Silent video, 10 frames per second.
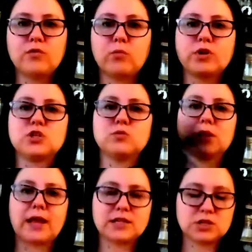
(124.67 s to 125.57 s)
And what you would
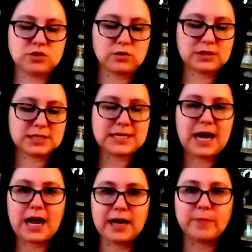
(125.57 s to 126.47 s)
like to do at this
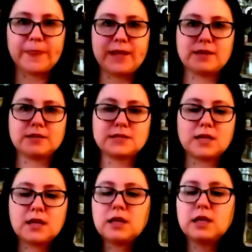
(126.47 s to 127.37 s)
time is
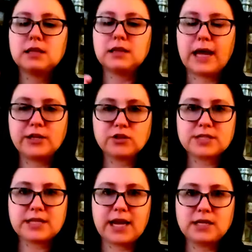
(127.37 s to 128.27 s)
light your
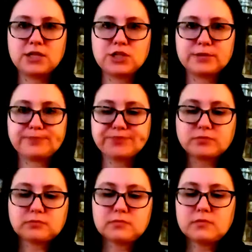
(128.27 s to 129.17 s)
sage,
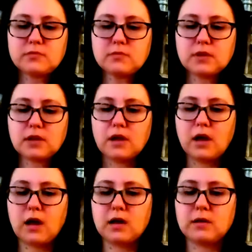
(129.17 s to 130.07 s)

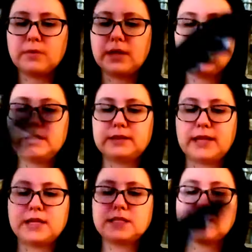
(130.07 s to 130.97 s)
let
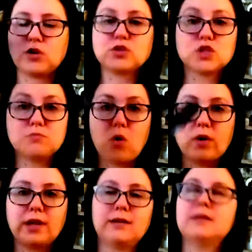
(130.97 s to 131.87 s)
it start
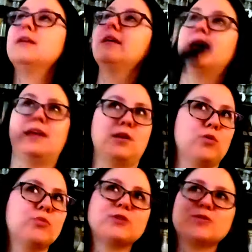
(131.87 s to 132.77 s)
smoking, and it will
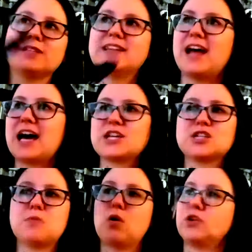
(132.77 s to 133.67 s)
produce a lot of smoke.